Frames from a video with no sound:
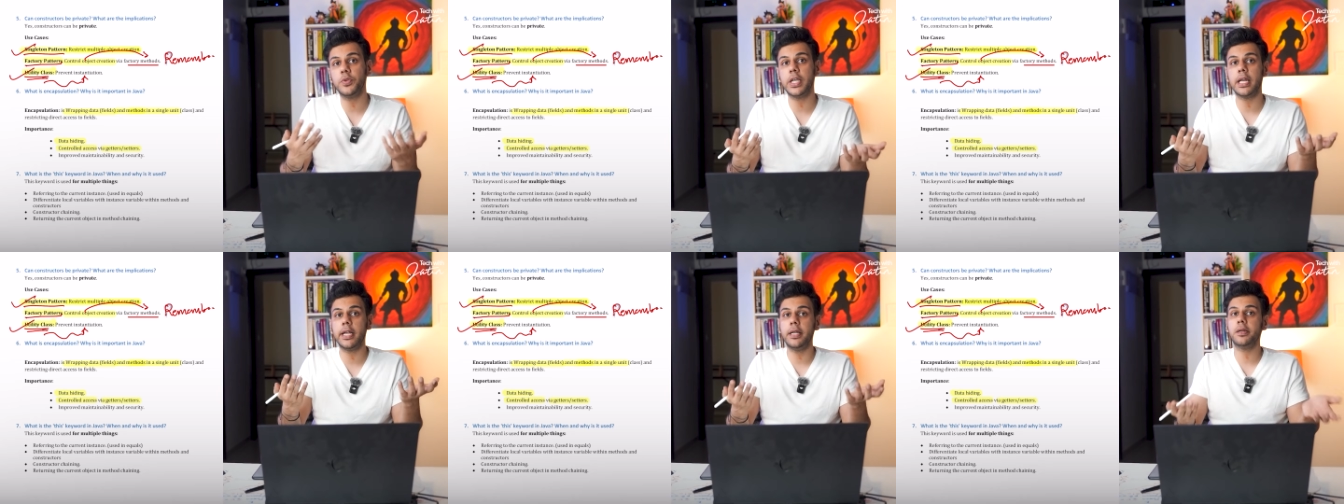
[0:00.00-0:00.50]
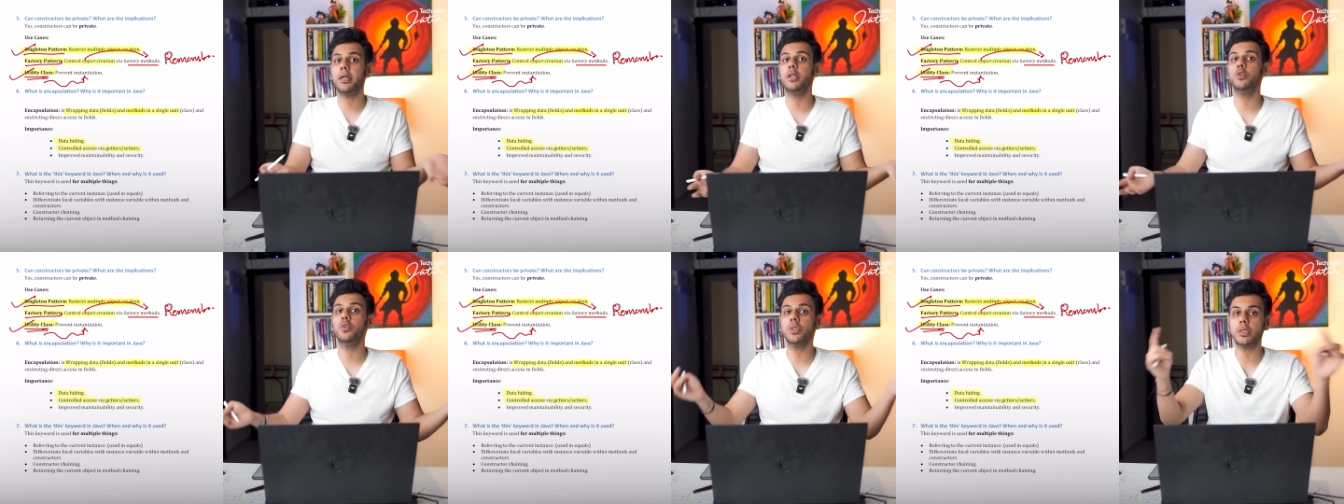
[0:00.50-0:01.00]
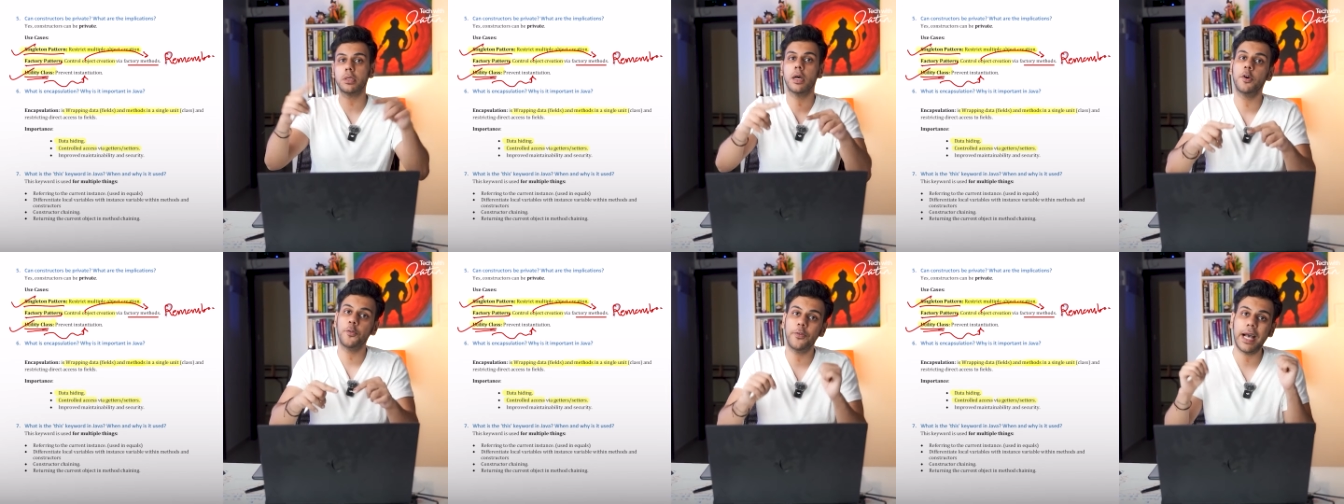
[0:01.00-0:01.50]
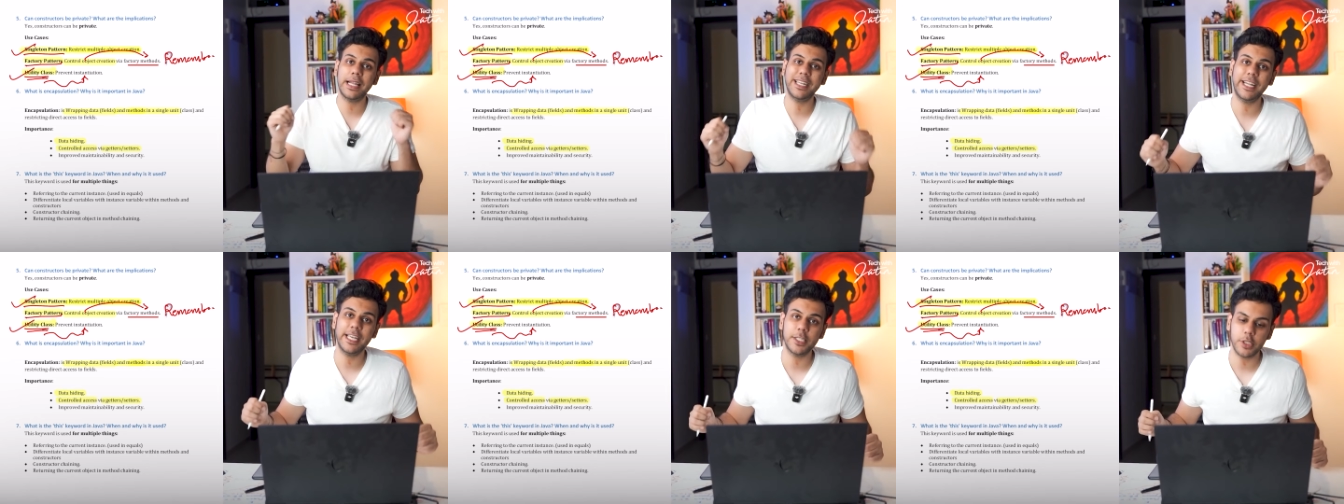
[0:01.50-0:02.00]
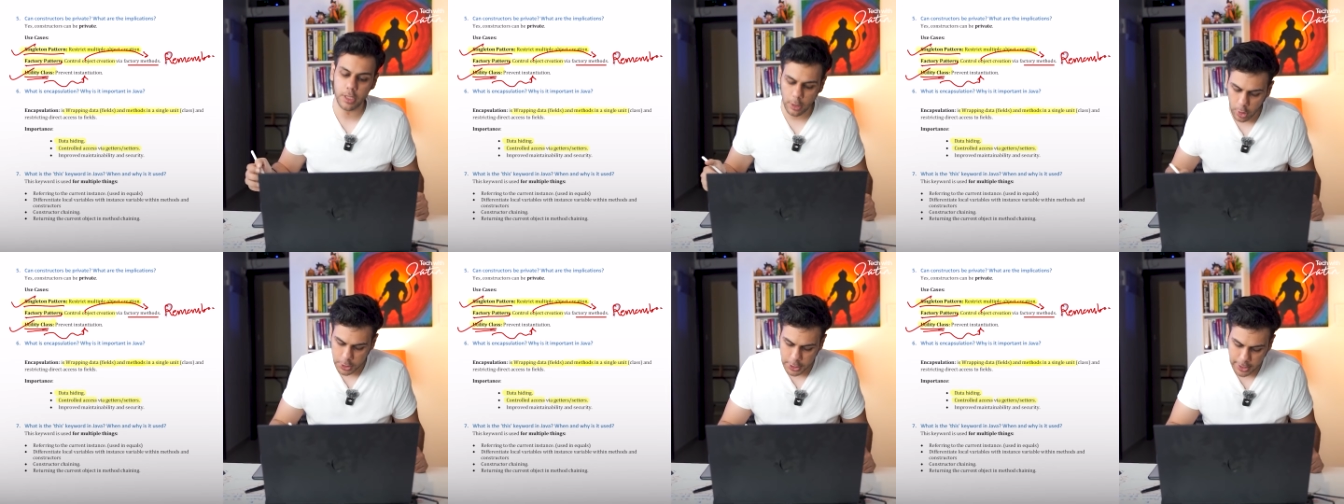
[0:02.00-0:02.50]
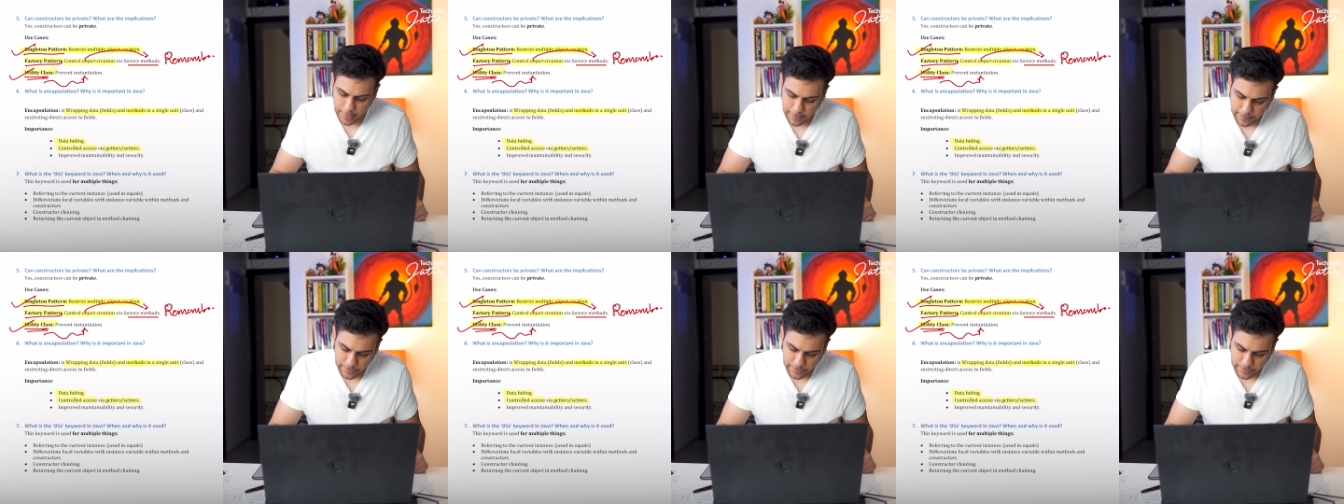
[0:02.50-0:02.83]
we can introduce validation logic.